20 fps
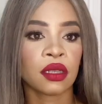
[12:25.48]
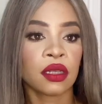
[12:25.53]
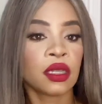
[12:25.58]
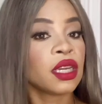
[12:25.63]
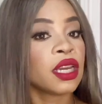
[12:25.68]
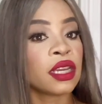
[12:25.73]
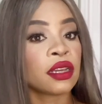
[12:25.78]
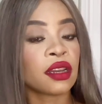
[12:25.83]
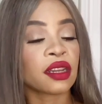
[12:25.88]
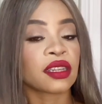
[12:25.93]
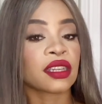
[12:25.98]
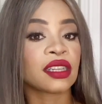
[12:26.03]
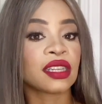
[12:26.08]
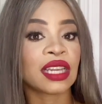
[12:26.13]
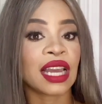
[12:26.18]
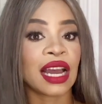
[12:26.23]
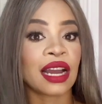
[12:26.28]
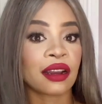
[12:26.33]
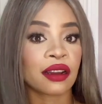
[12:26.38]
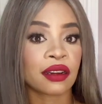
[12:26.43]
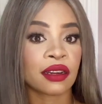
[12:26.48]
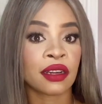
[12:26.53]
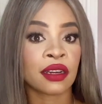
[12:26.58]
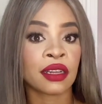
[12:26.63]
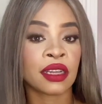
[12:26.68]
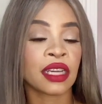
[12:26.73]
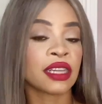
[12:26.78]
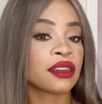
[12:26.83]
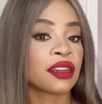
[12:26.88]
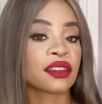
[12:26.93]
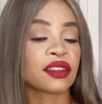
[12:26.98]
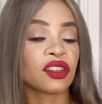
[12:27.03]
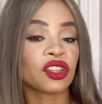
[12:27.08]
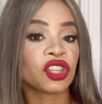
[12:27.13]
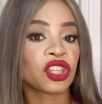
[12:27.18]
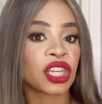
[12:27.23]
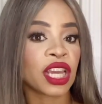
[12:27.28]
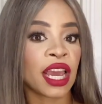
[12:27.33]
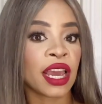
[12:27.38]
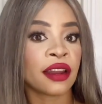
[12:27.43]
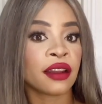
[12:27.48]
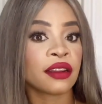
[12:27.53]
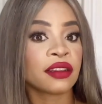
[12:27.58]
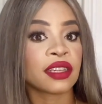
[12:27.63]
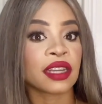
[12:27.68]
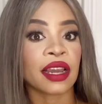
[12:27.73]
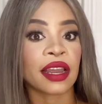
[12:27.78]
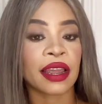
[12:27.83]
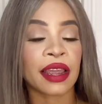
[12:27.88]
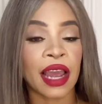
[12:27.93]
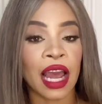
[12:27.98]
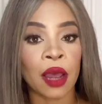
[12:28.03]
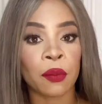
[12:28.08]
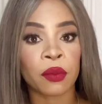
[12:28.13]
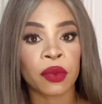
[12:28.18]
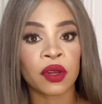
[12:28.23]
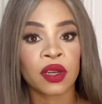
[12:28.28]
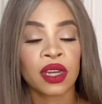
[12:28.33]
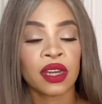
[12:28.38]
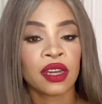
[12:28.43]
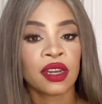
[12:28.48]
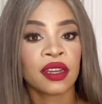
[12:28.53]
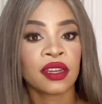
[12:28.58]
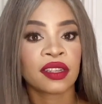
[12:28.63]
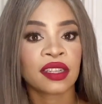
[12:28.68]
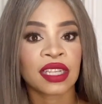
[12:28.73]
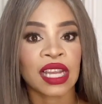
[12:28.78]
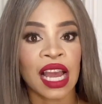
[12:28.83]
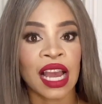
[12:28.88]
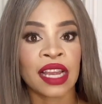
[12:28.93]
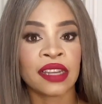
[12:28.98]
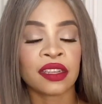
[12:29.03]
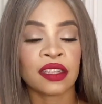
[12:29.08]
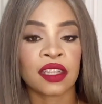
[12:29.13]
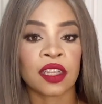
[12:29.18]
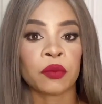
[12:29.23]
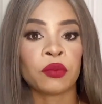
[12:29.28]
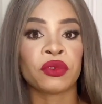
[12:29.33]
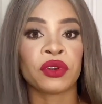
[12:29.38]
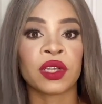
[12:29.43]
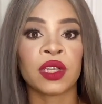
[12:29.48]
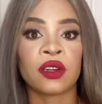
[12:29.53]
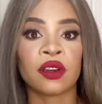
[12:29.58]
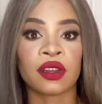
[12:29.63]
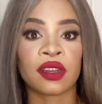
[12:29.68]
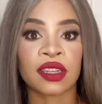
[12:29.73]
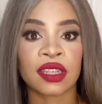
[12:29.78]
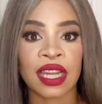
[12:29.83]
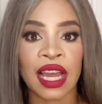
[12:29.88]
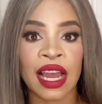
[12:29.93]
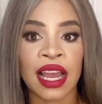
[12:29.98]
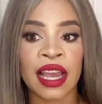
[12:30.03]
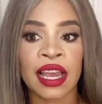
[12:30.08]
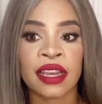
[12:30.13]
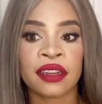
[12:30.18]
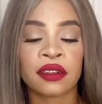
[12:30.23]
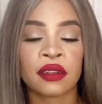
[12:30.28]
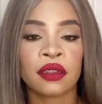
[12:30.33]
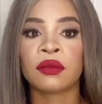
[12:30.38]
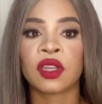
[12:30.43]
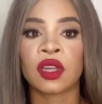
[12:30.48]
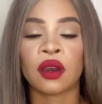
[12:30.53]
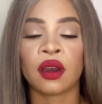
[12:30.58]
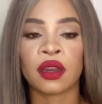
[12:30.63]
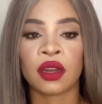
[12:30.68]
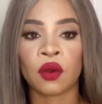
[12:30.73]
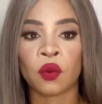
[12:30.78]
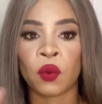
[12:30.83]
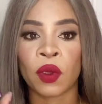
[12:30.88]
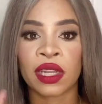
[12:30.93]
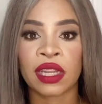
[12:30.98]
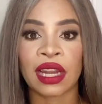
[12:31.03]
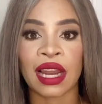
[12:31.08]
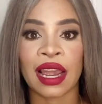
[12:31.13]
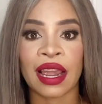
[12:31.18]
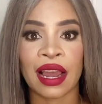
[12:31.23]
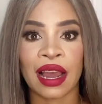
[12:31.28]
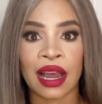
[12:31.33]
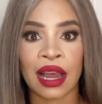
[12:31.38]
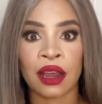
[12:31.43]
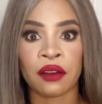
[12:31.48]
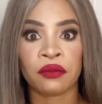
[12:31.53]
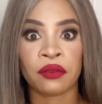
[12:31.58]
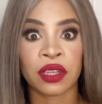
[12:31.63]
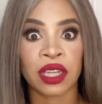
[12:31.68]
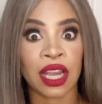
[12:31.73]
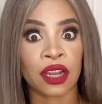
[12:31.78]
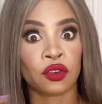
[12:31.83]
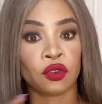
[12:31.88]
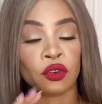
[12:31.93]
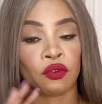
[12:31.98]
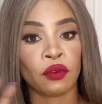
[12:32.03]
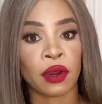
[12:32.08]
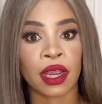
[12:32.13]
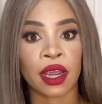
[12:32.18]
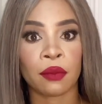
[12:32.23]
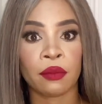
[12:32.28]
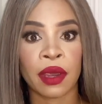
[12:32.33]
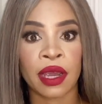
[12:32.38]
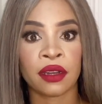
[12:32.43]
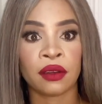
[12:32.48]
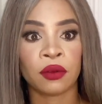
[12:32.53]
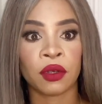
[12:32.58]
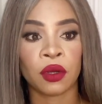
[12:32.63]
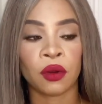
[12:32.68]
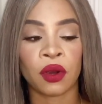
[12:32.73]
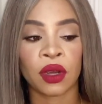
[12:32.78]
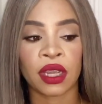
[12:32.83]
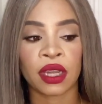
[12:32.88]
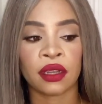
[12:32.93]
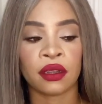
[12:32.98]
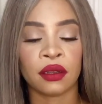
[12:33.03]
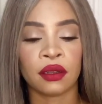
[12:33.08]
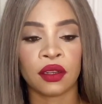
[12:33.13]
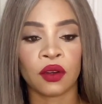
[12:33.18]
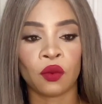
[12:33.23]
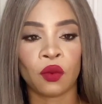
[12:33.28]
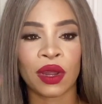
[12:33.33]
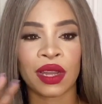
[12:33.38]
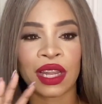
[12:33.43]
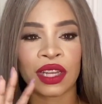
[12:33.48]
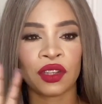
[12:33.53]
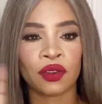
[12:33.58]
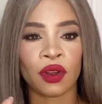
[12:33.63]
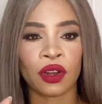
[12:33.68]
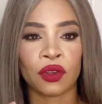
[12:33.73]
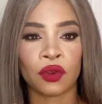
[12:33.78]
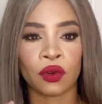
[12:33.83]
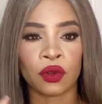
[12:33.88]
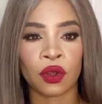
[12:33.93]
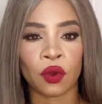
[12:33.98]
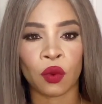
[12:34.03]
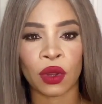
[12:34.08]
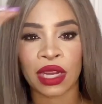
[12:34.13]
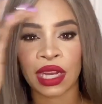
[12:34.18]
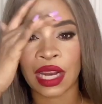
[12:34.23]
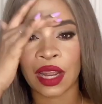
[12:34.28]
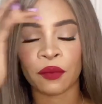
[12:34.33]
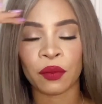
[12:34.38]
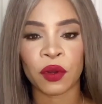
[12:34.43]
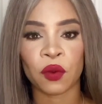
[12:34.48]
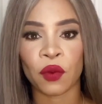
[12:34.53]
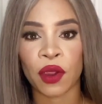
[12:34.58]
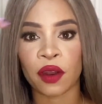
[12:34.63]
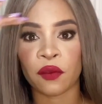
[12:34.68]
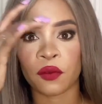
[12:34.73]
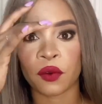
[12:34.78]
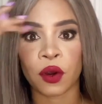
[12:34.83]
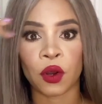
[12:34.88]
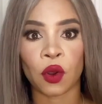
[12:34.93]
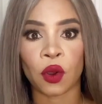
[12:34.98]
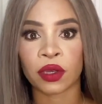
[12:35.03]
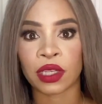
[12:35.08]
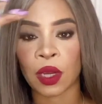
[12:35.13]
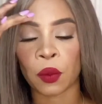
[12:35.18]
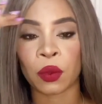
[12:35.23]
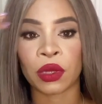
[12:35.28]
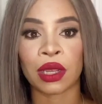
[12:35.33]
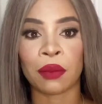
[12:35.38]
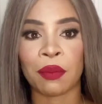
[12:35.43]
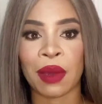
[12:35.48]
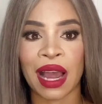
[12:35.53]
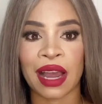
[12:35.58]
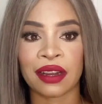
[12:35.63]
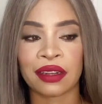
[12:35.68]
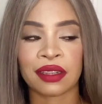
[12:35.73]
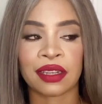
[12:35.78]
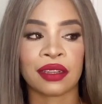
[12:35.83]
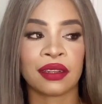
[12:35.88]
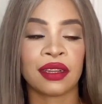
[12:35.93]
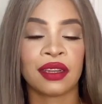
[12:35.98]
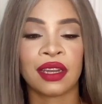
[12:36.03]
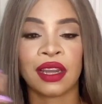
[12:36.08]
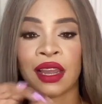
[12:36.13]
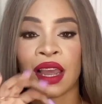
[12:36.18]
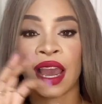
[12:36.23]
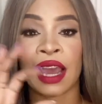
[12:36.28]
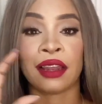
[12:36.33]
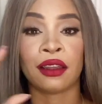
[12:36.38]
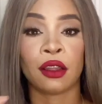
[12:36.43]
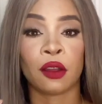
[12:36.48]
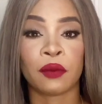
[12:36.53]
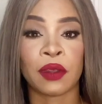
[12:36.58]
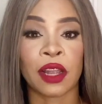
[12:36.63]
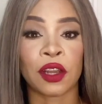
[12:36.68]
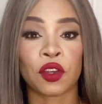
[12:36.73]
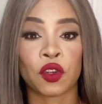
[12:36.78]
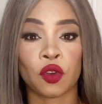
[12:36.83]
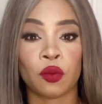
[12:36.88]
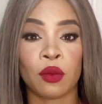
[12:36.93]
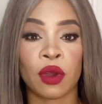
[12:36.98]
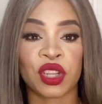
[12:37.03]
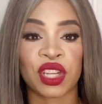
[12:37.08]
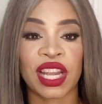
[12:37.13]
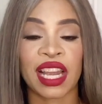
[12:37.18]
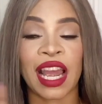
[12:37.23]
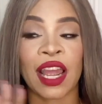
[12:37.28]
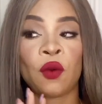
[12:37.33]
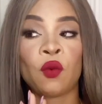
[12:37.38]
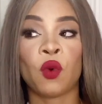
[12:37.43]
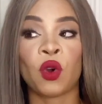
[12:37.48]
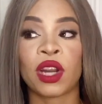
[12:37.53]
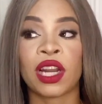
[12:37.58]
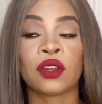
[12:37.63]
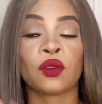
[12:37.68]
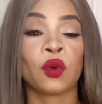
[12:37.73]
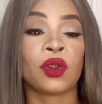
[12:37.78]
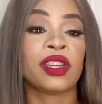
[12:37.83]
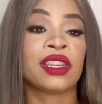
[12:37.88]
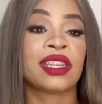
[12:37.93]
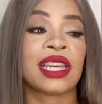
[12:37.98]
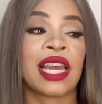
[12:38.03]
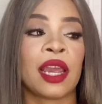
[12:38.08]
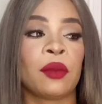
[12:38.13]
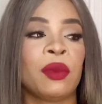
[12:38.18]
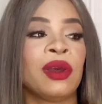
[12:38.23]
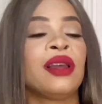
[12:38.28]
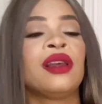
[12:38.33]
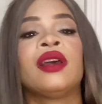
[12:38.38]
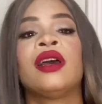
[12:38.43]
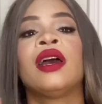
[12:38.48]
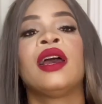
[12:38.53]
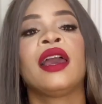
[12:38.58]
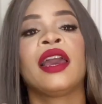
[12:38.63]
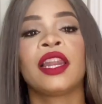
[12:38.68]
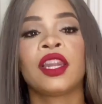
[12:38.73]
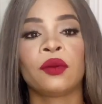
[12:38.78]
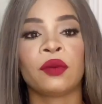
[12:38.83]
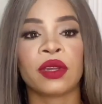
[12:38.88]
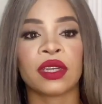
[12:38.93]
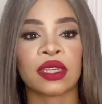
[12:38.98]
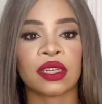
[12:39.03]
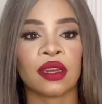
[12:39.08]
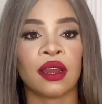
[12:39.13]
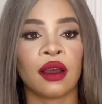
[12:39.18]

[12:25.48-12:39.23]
It doesn't tangle. It doesn't shed. The cap size is a pretty good size. The other wig that I have, which I don't recommend, okay, the one that you all know, the one that I've been wearing for a long time with the bangs, I love that so much. Like, I wore that all the time. Anyways,